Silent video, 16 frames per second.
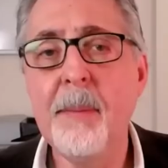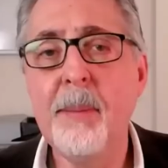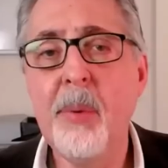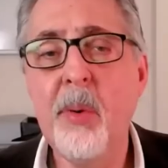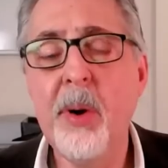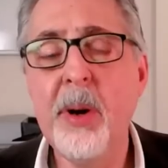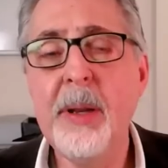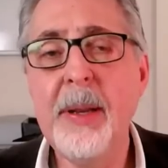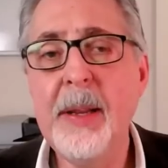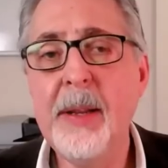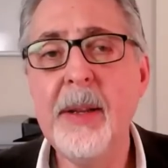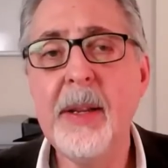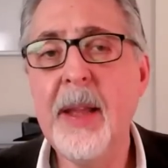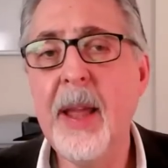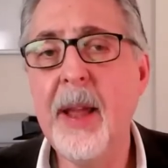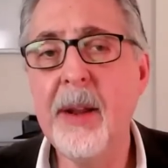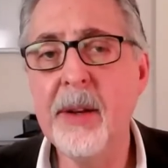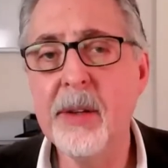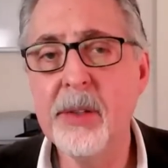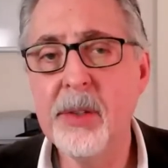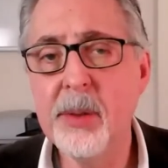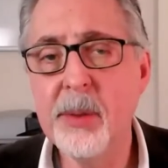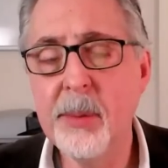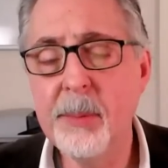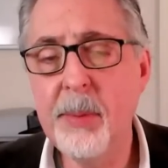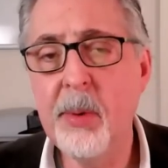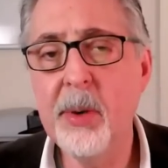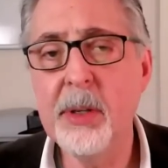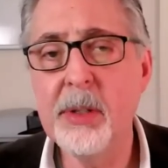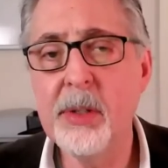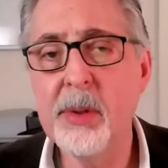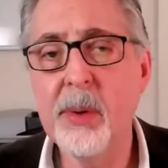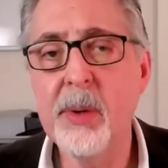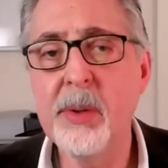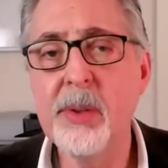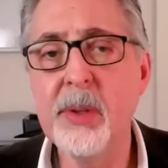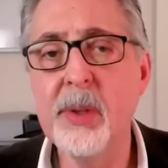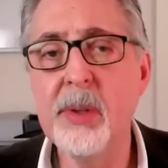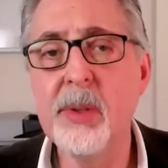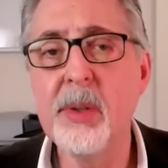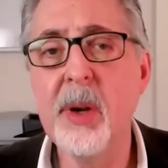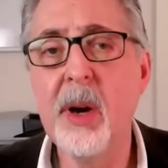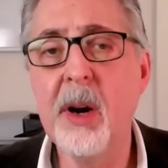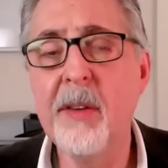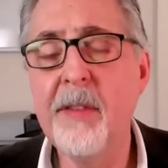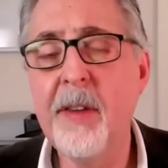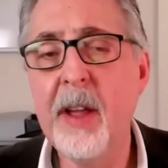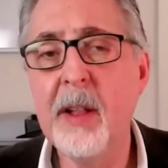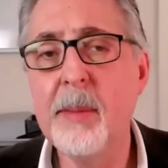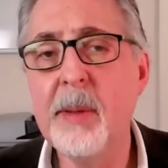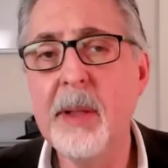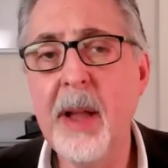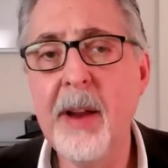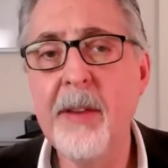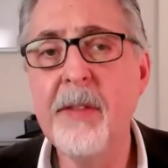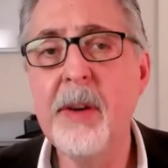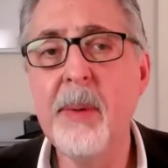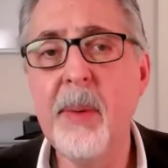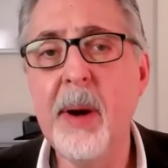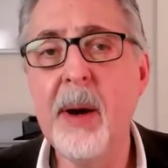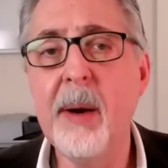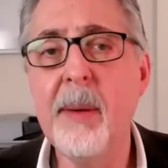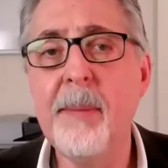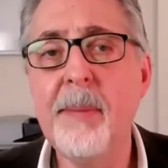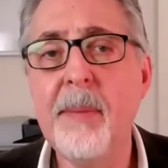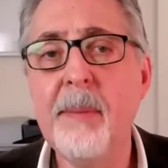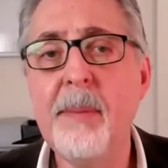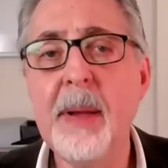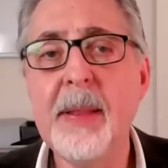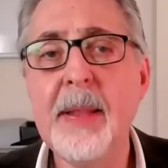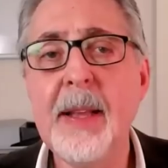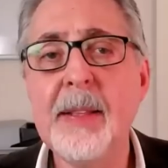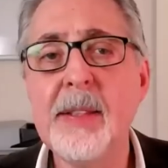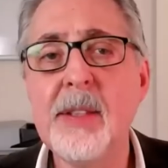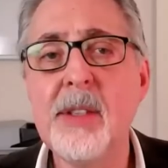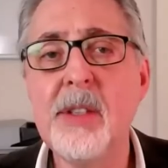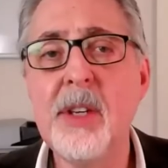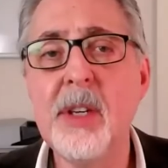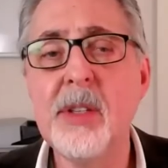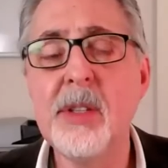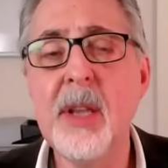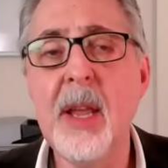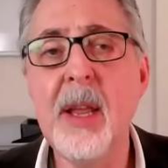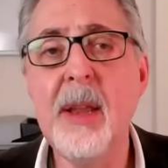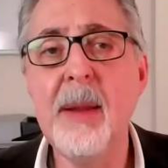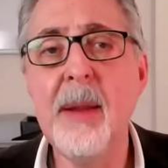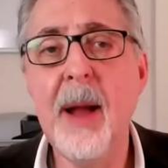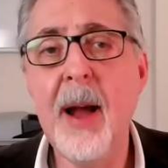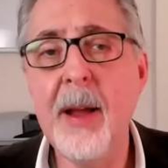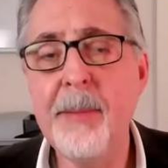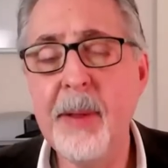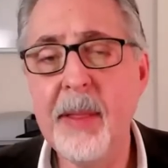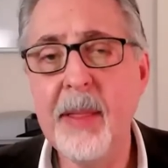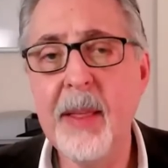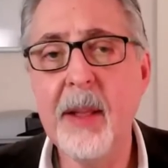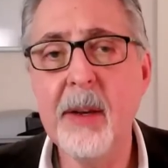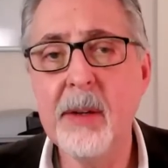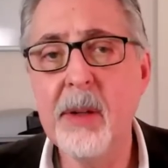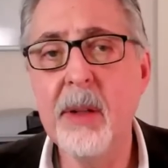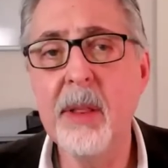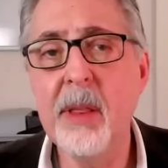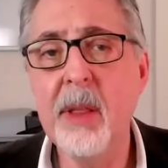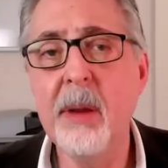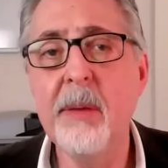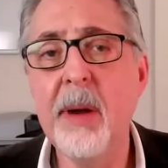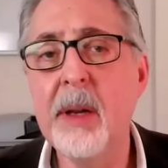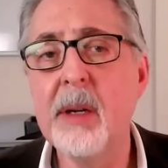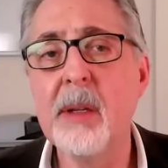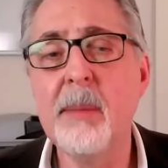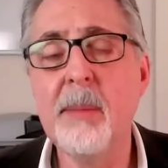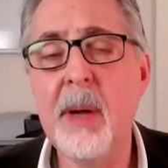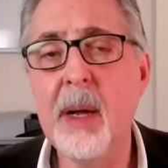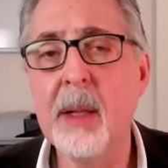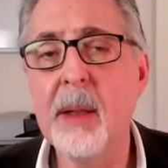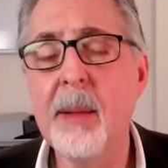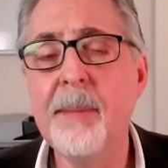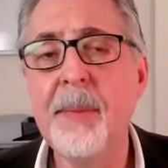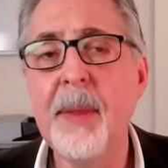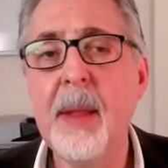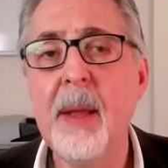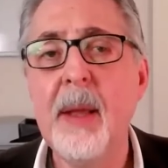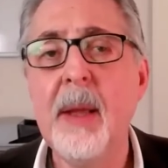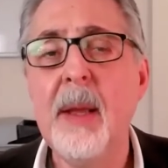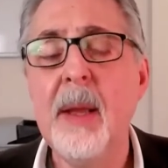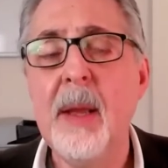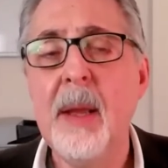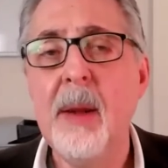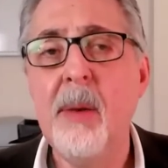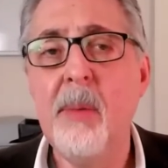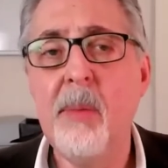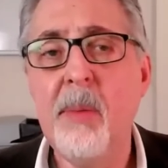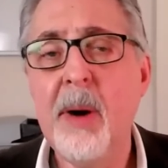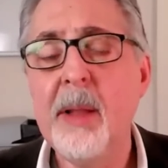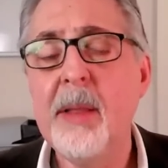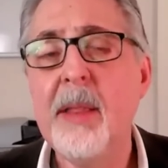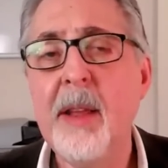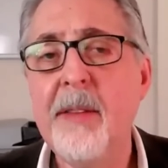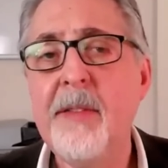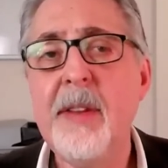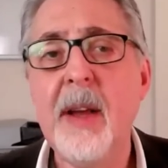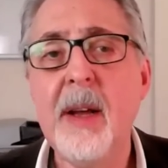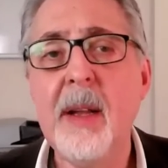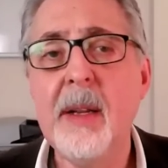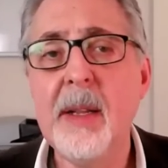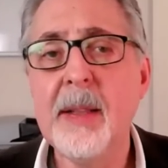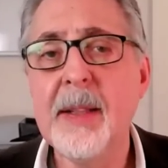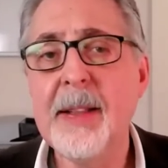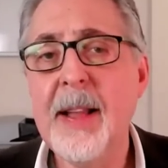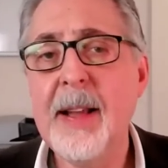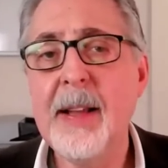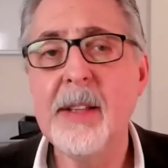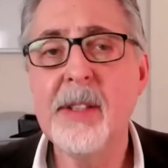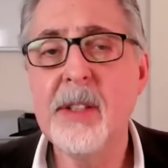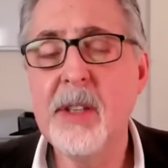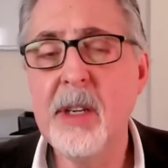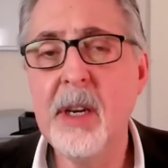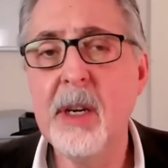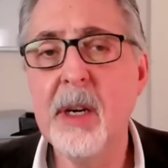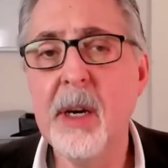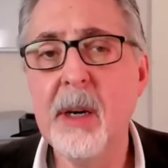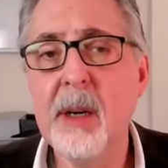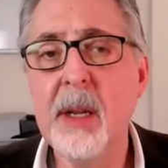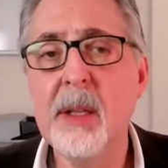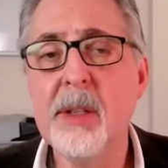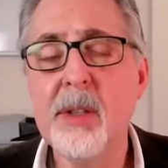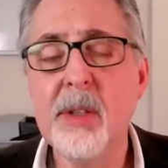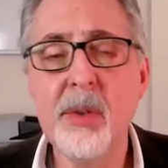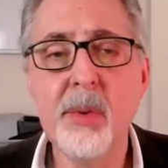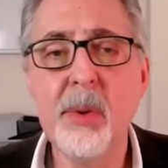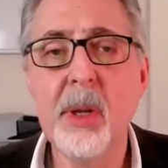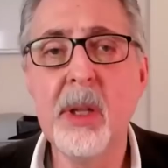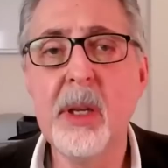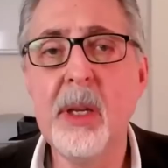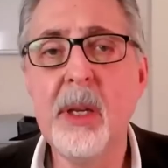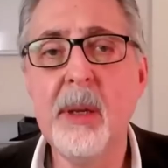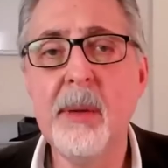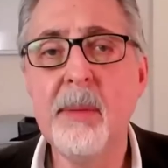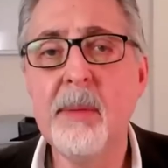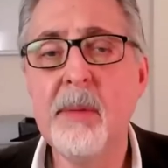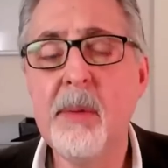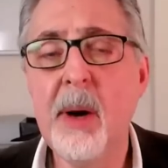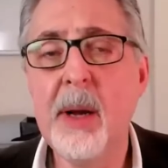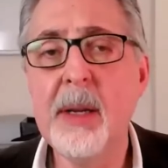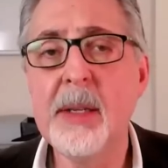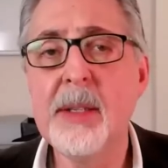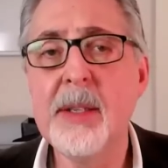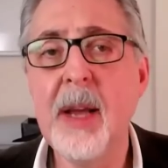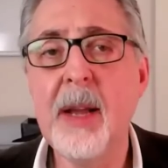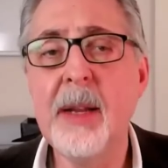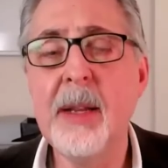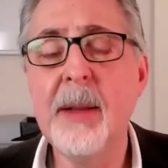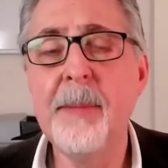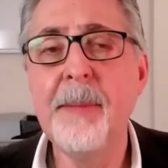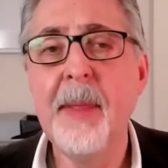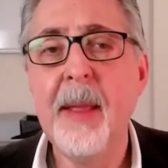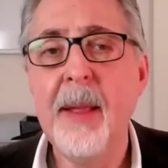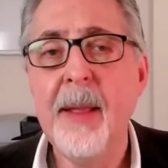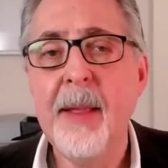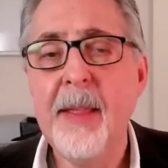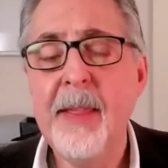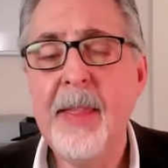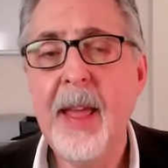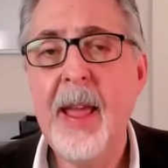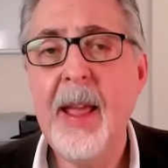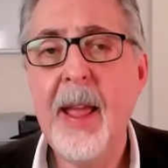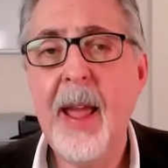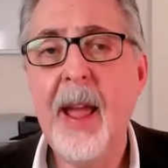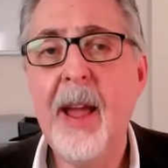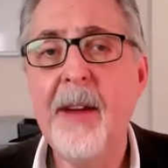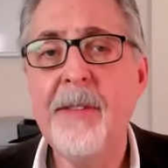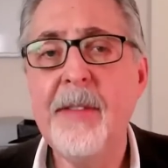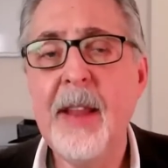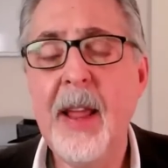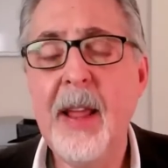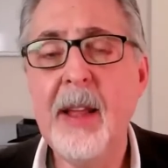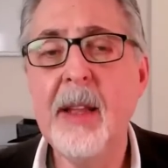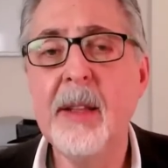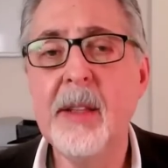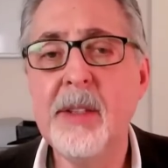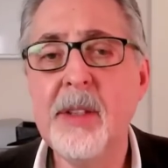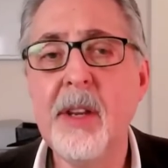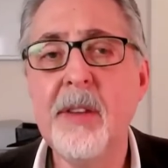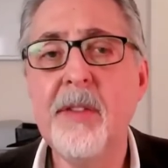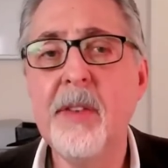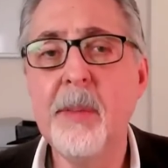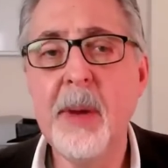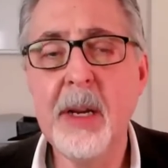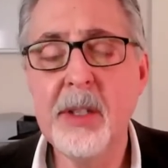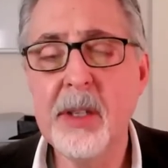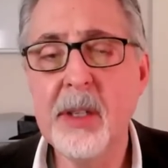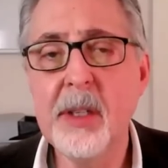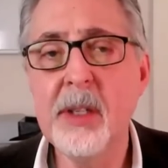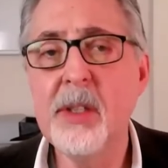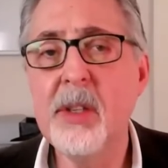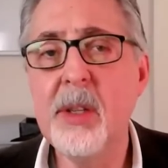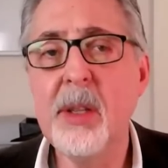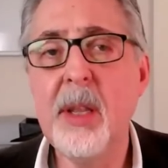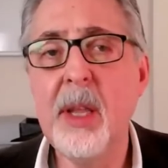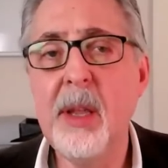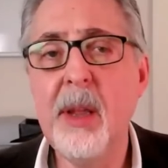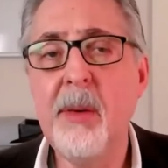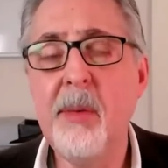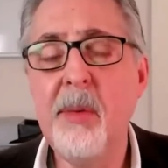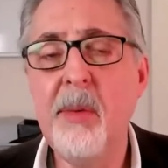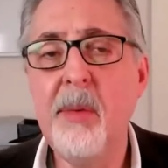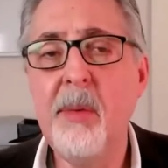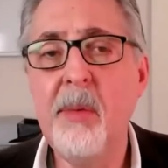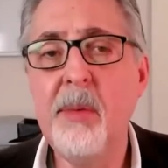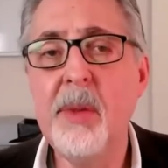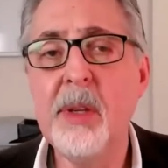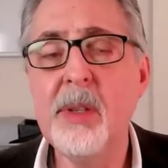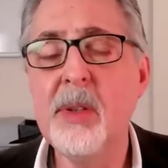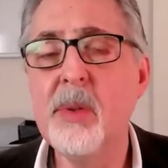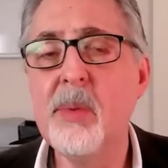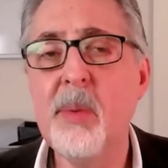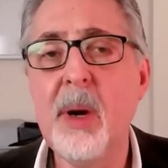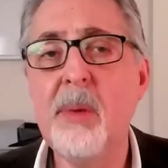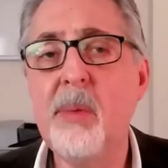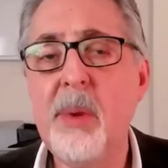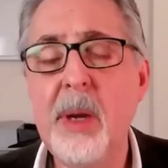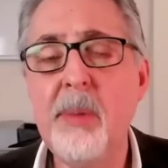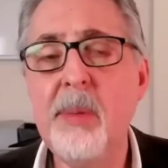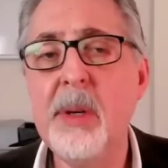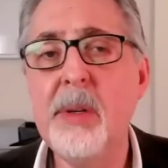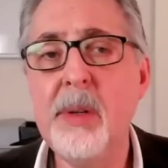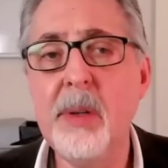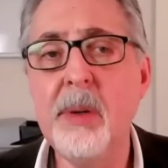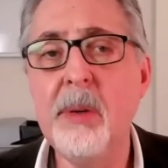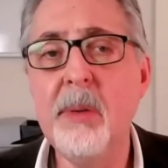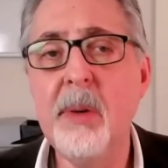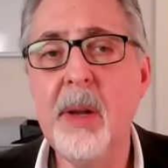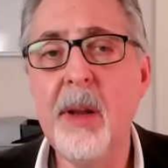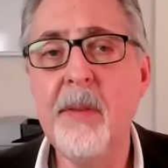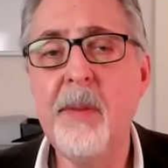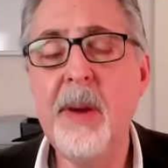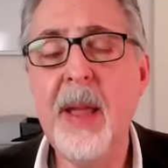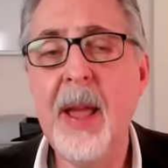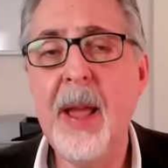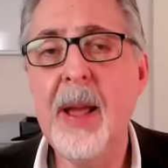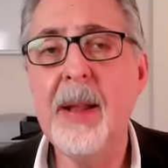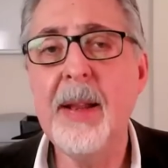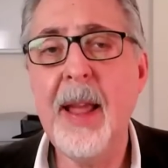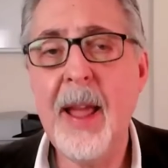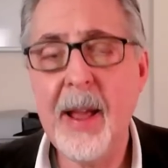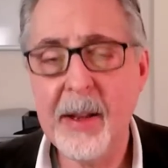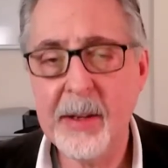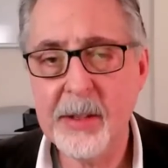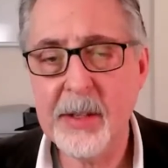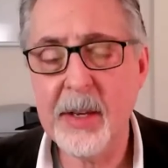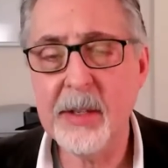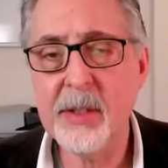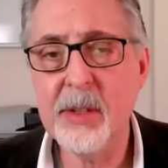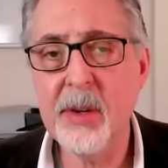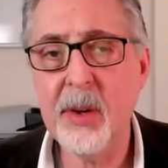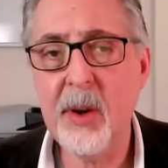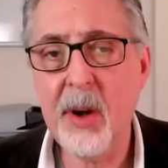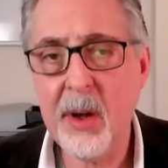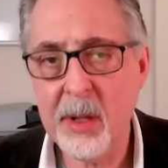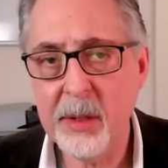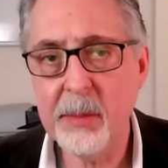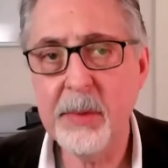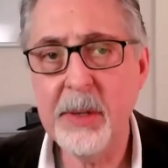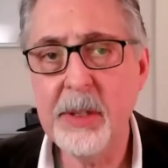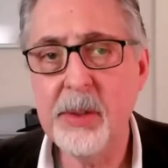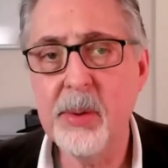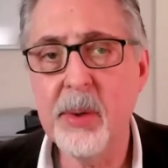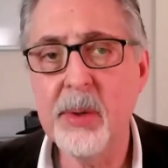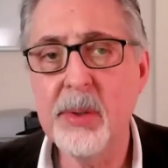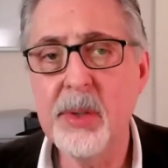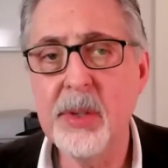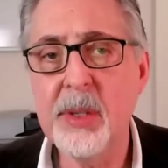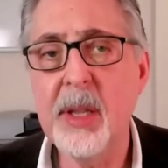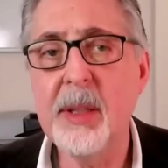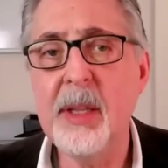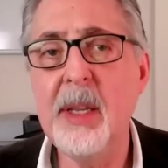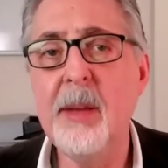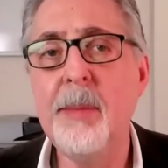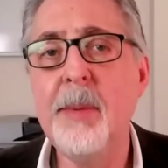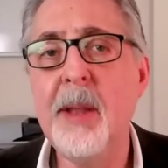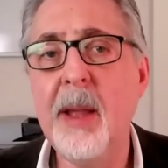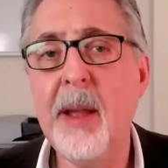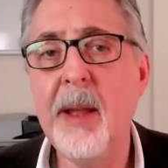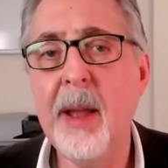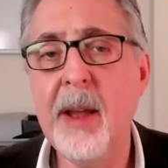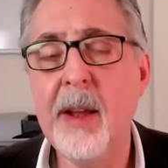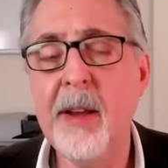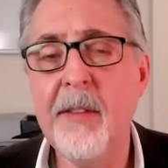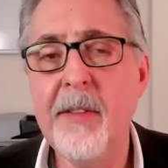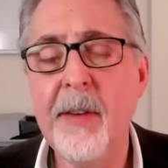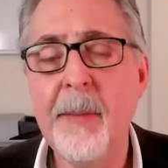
point indicators, the point sources, are available everywhere, but that's just a hypothetical, theoretical model. What they've done in the last year, and this is really quite exciting, they have taken this information. This is what we would do if we had access to all the resources that the EPA have.